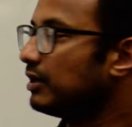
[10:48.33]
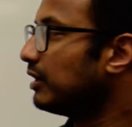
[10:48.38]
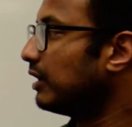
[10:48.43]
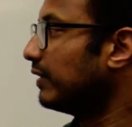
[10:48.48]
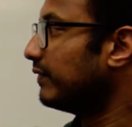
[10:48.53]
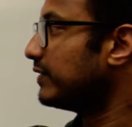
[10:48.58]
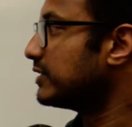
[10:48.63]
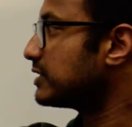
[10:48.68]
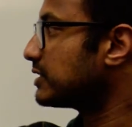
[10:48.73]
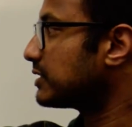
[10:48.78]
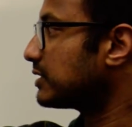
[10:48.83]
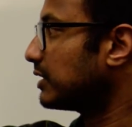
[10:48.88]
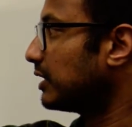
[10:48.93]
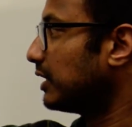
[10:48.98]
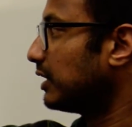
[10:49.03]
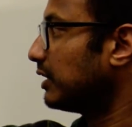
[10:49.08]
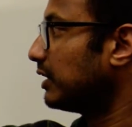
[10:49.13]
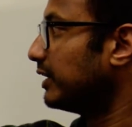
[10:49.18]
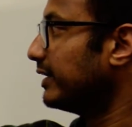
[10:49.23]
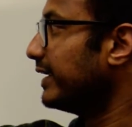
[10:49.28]
If it's
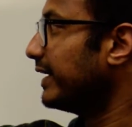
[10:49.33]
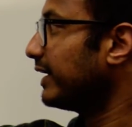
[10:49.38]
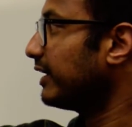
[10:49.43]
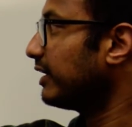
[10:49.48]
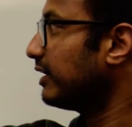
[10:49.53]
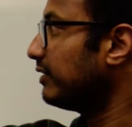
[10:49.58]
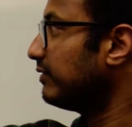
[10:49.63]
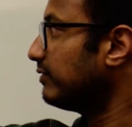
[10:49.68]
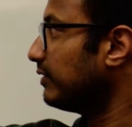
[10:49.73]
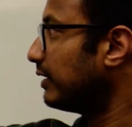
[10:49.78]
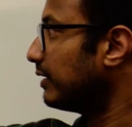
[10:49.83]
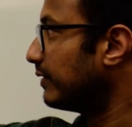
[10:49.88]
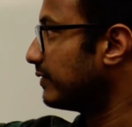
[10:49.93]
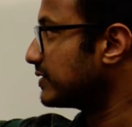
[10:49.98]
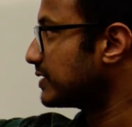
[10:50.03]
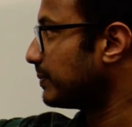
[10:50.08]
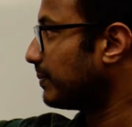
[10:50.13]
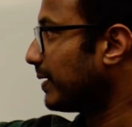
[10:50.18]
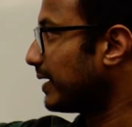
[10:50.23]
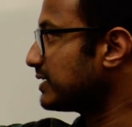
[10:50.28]
a negative, if it's
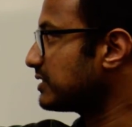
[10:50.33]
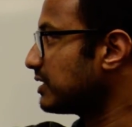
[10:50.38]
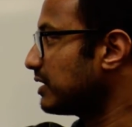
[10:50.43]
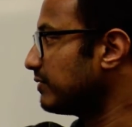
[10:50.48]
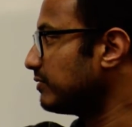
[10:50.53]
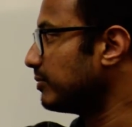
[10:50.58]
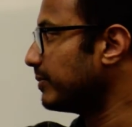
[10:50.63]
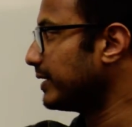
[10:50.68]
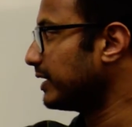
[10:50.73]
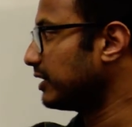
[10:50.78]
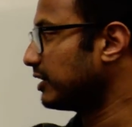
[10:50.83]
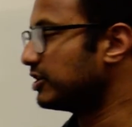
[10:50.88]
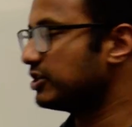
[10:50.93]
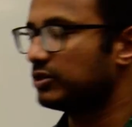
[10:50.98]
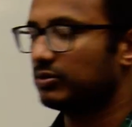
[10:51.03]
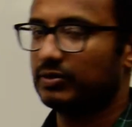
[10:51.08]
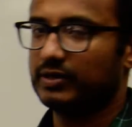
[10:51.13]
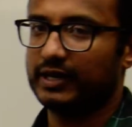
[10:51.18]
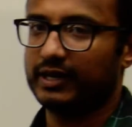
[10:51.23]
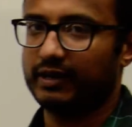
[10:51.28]
a positive, you make it into
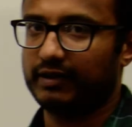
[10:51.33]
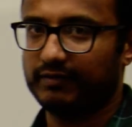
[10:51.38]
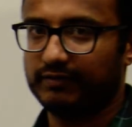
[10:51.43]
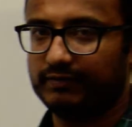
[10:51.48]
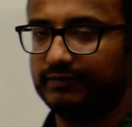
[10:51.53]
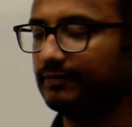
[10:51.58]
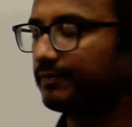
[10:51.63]
a negative.